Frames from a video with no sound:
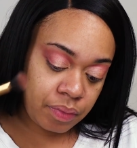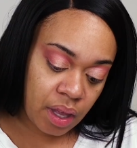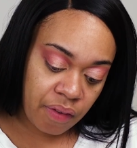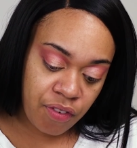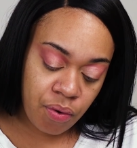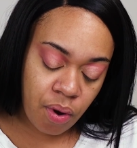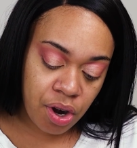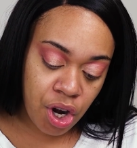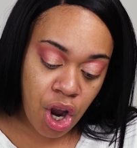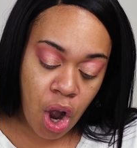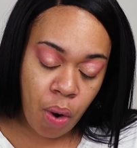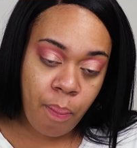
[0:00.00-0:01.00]
If you want to
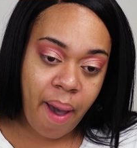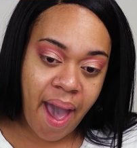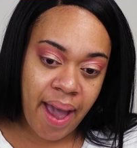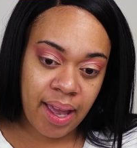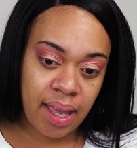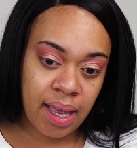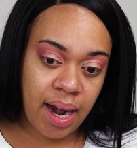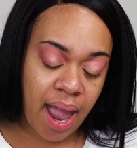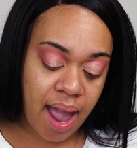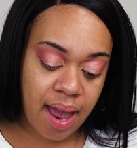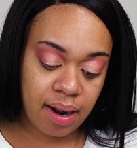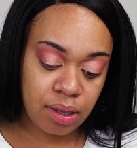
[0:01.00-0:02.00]
go back and
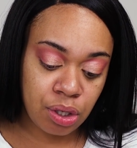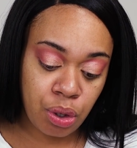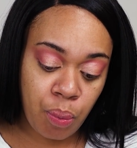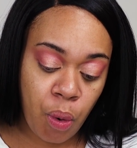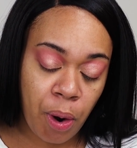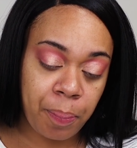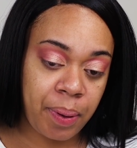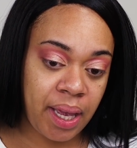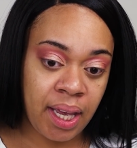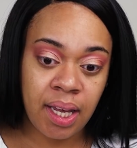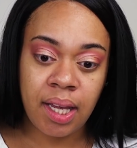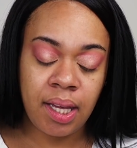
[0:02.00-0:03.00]
add a little more
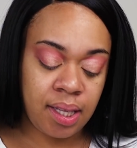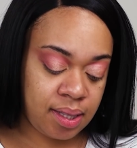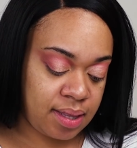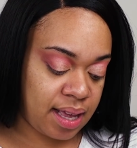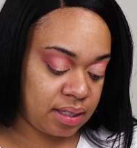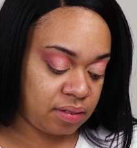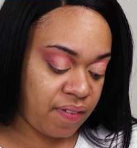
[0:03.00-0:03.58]
pink, that's